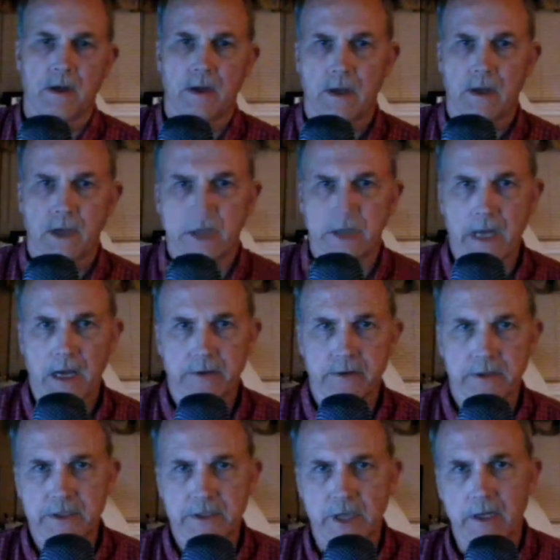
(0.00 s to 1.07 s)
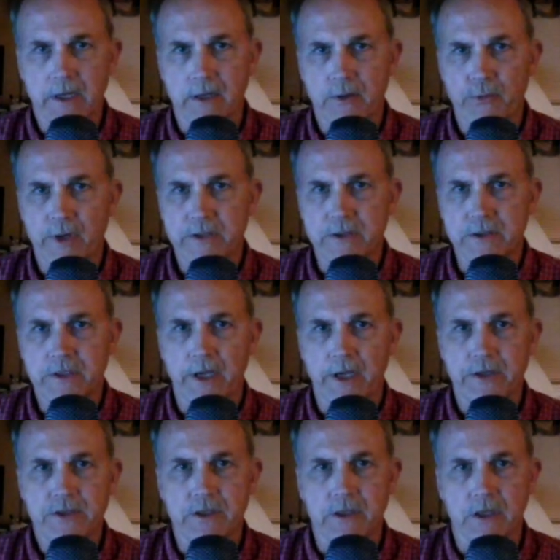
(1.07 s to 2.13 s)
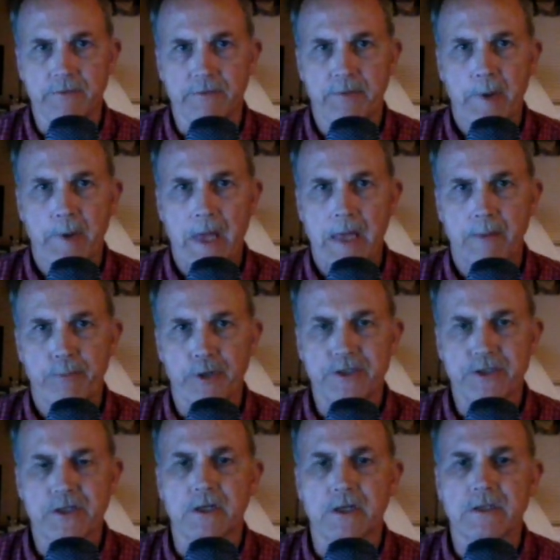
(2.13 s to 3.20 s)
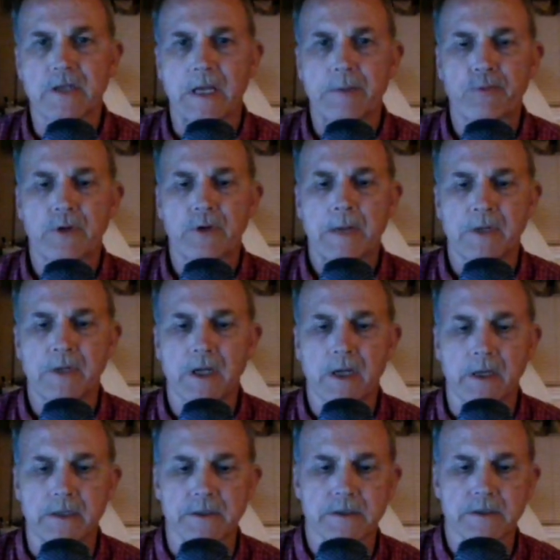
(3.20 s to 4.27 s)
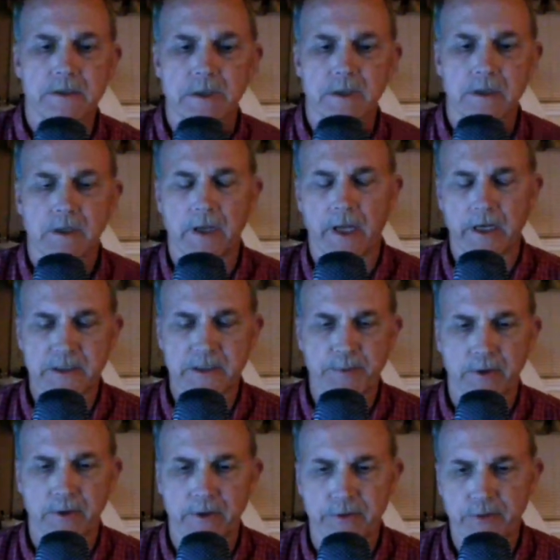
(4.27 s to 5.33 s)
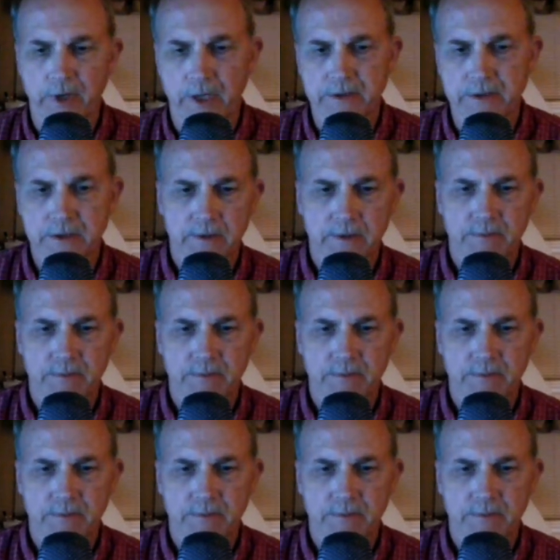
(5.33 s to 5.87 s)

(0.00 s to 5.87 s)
And now the second recitation of President Abraham Lincoln's Gettysburg Address.